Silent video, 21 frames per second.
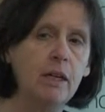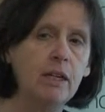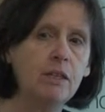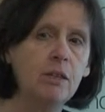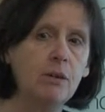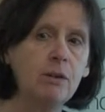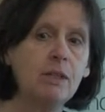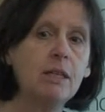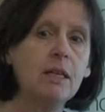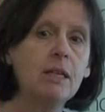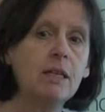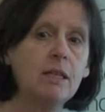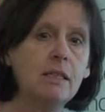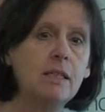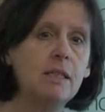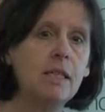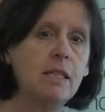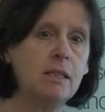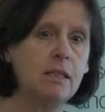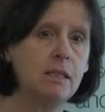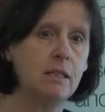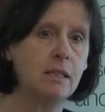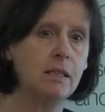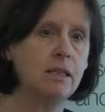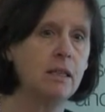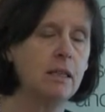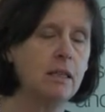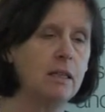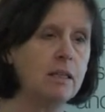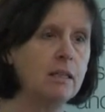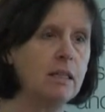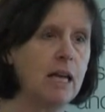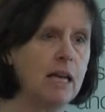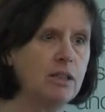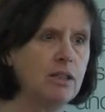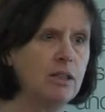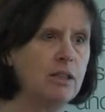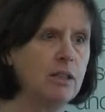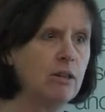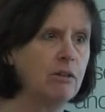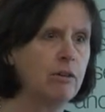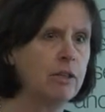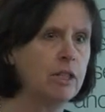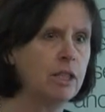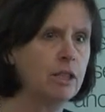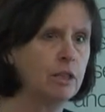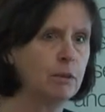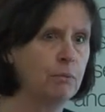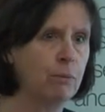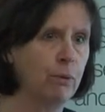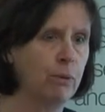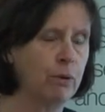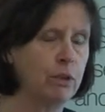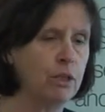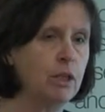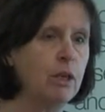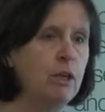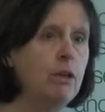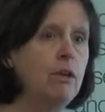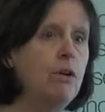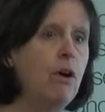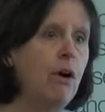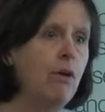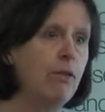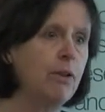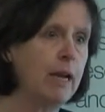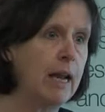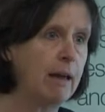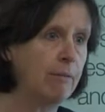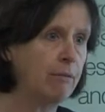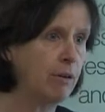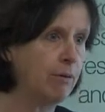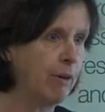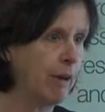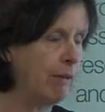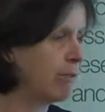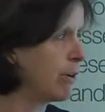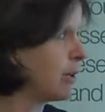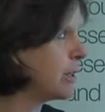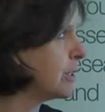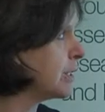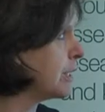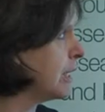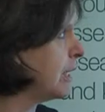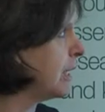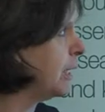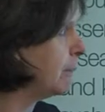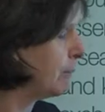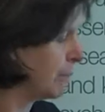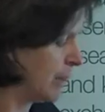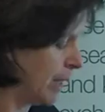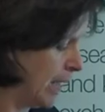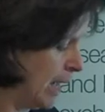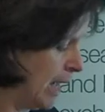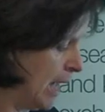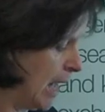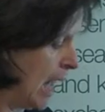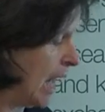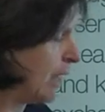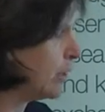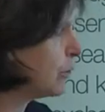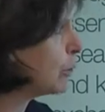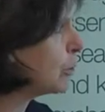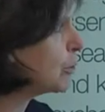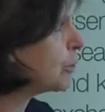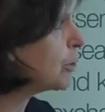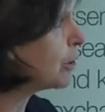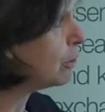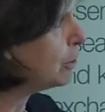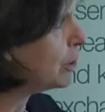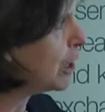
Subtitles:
So it's the consistency that's actually the critical point, not the level of efficacy. And also